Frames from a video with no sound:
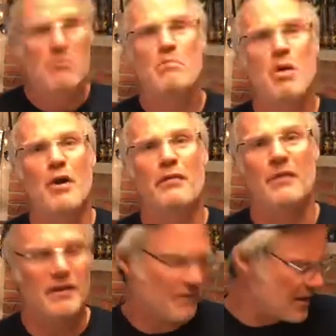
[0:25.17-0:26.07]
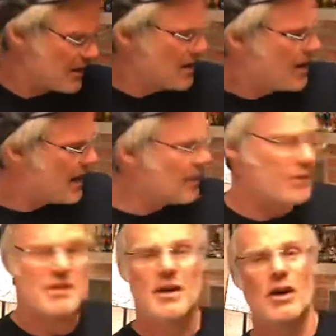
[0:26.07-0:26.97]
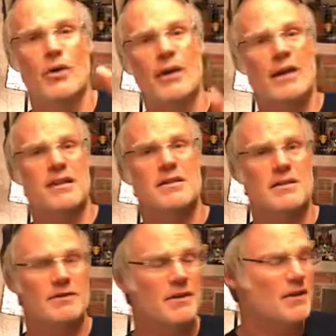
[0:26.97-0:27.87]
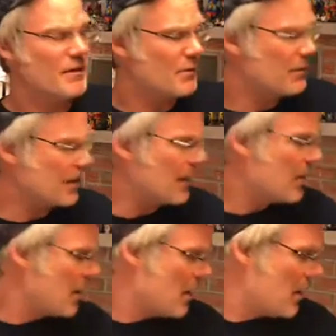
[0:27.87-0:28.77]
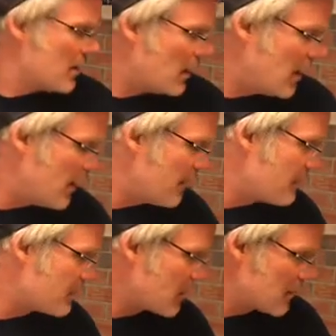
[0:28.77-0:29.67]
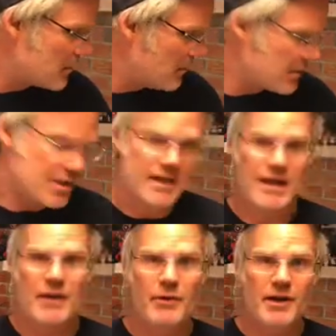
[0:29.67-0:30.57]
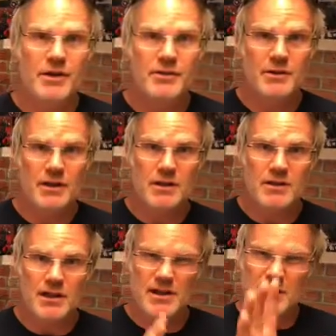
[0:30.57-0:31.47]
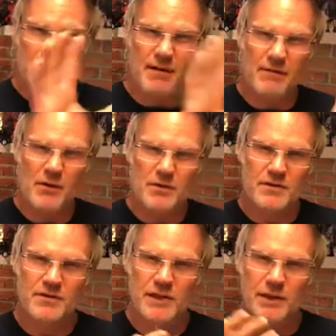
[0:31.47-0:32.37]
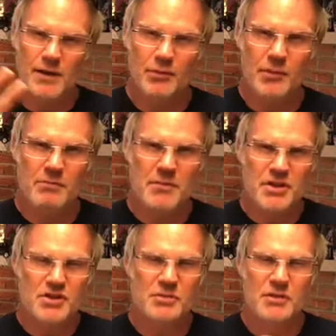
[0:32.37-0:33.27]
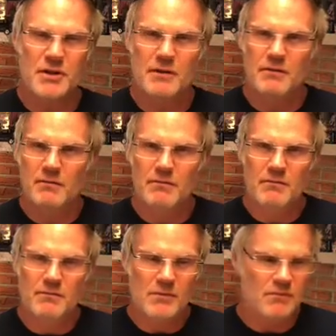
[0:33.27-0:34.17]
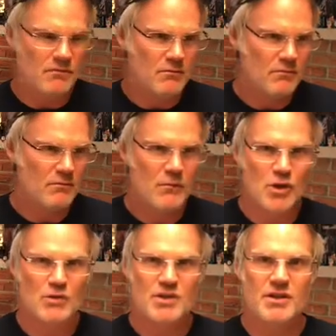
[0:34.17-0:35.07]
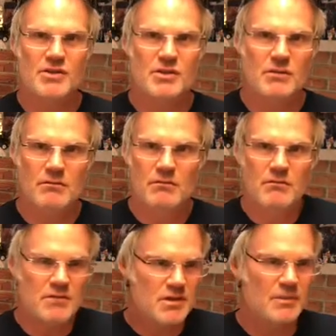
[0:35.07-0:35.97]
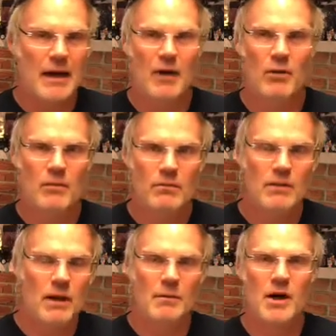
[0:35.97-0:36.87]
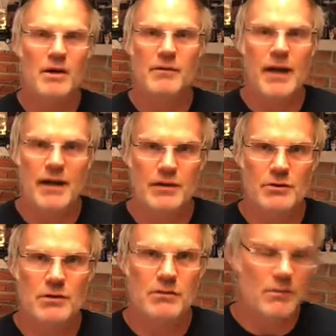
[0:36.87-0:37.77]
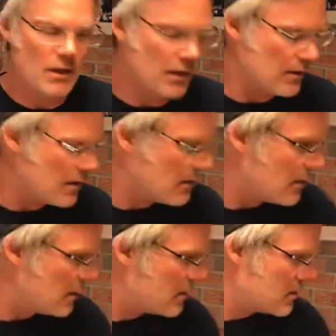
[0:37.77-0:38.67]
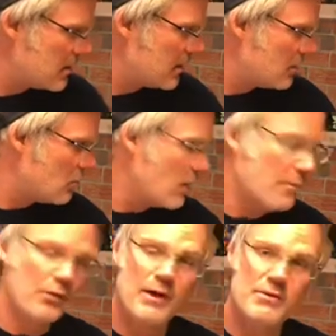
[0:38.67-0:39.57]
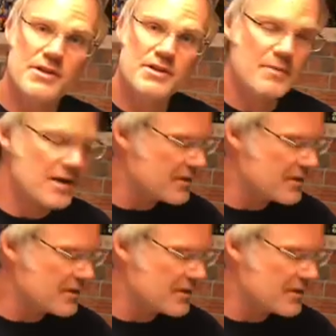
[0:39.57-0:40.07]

Perfect, right? Anyways, we got lots of stuff to talk about right now. Um, so I'm just gonna get right into it, because like I said, my phone's filling up with mystery usage somehow that I'm not even adding to it and uh, it doesn't like to cooperate with the space.